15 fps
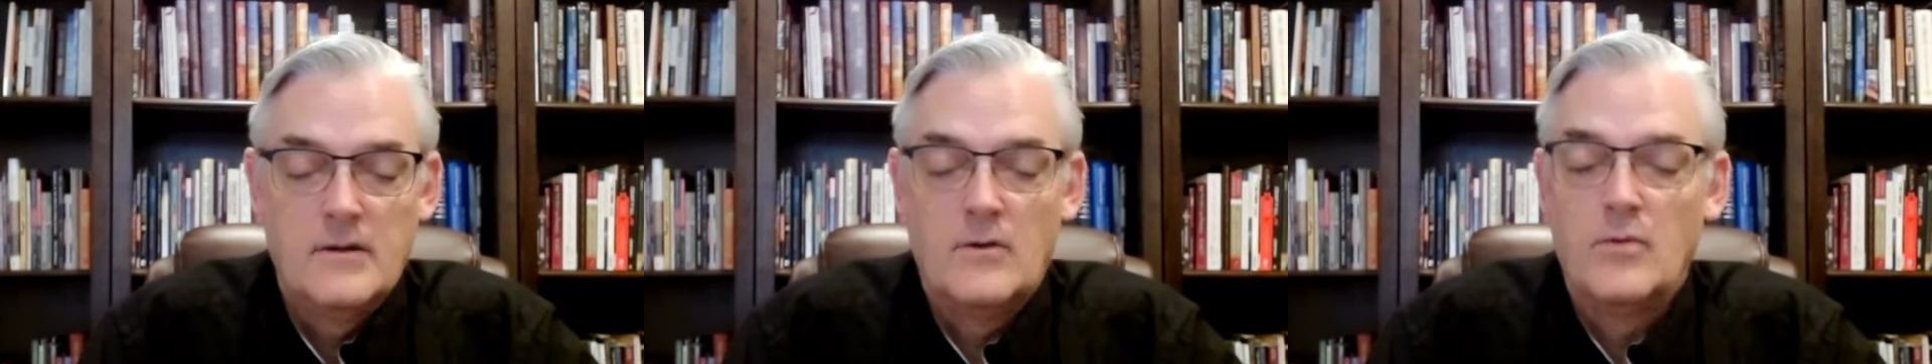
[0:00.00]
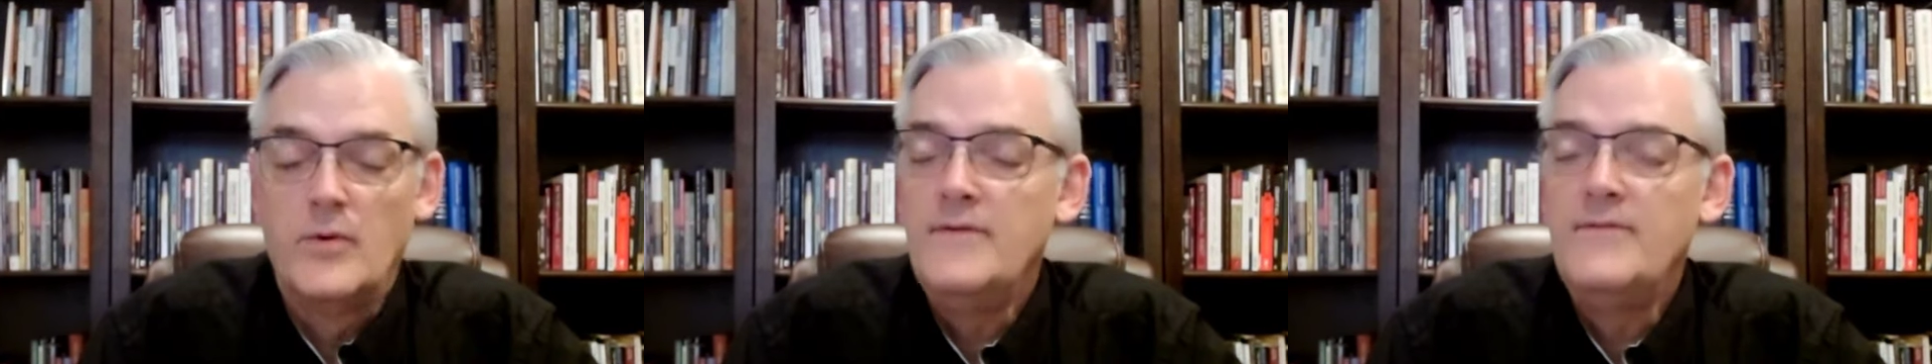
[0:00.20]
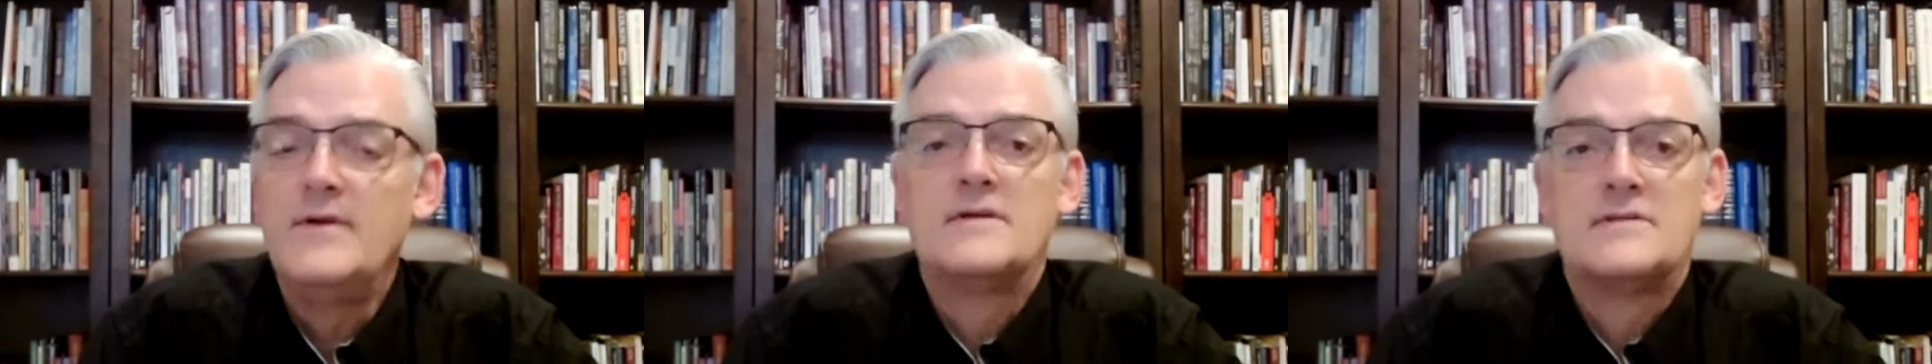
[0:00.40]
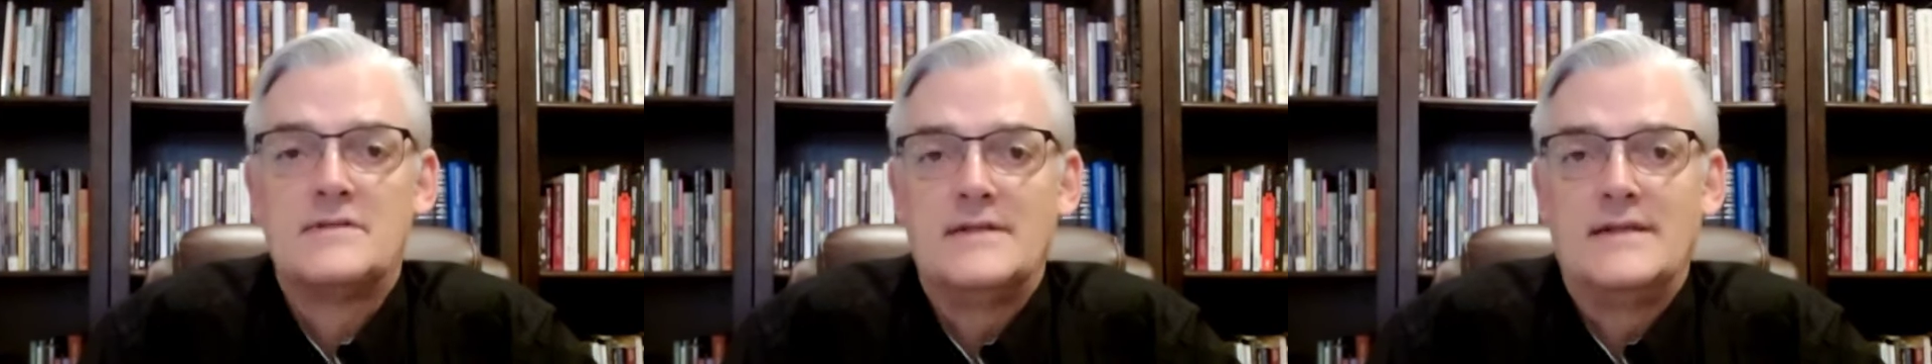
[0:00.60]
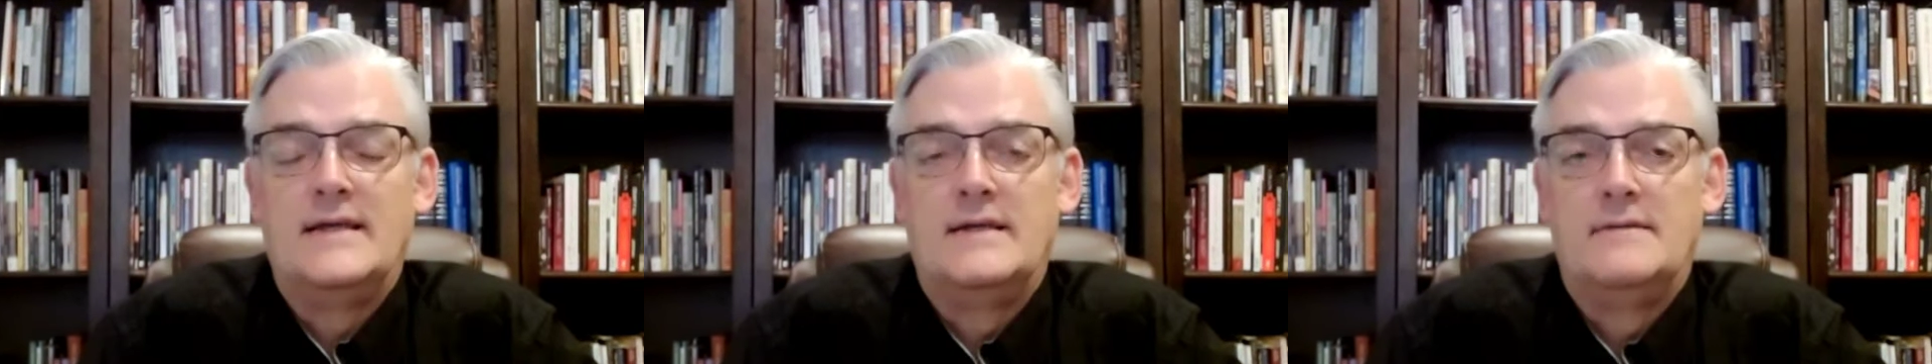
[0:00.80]

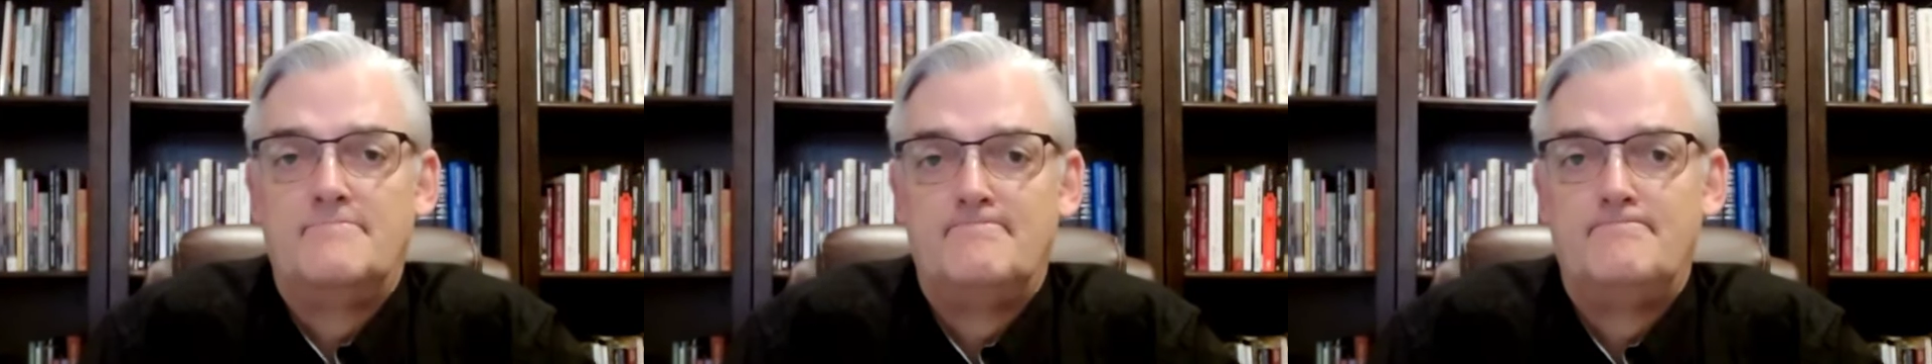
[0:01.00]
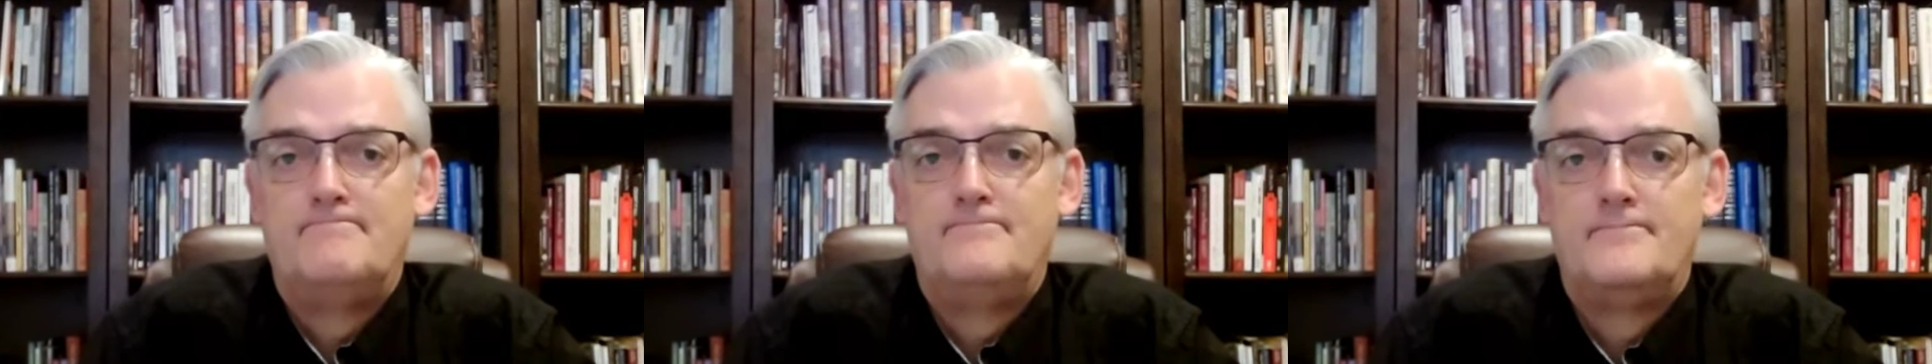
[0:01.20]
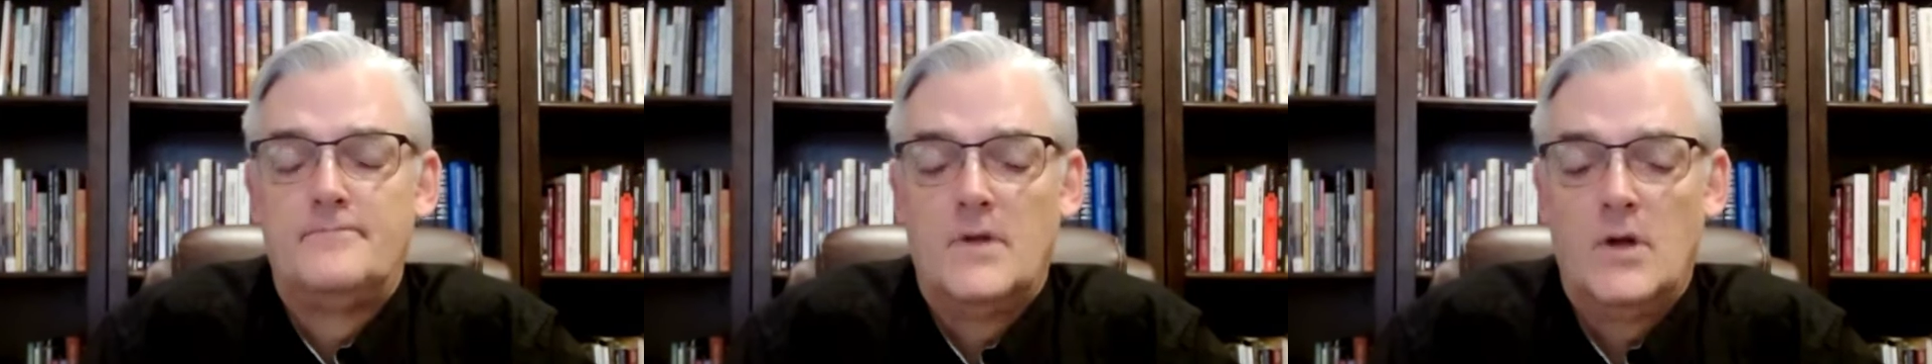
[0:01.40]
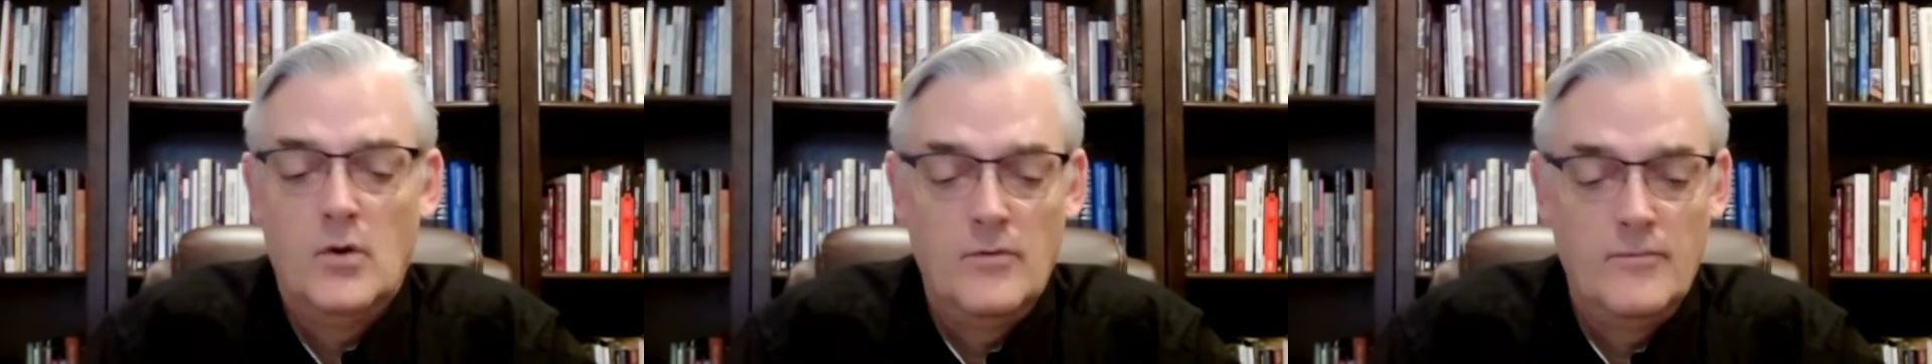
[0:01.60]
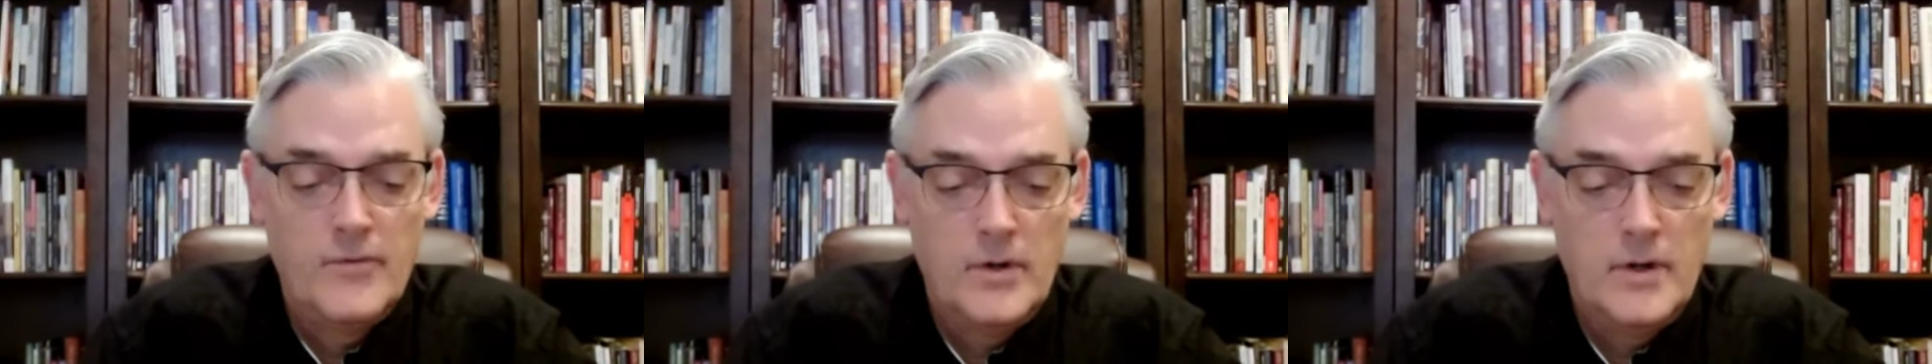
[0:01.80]
grievously
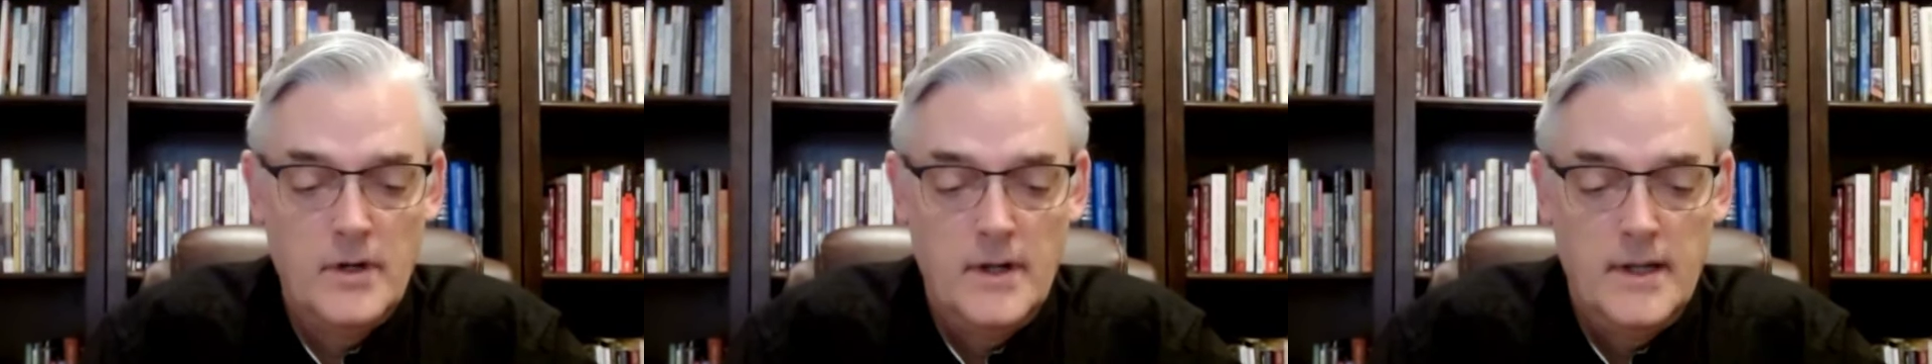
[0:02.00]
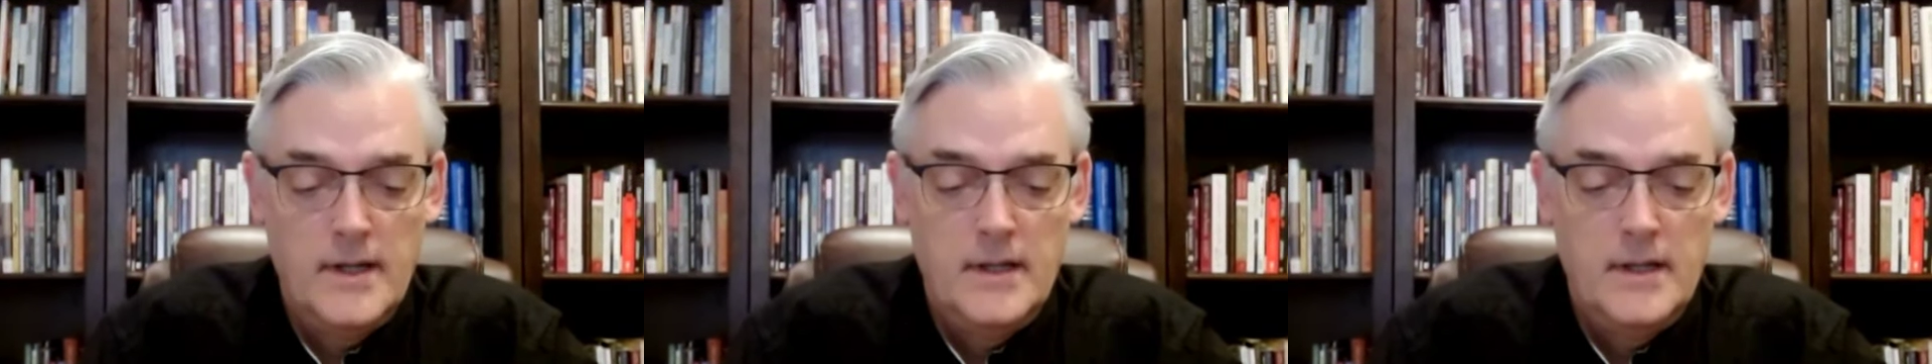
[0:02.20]
over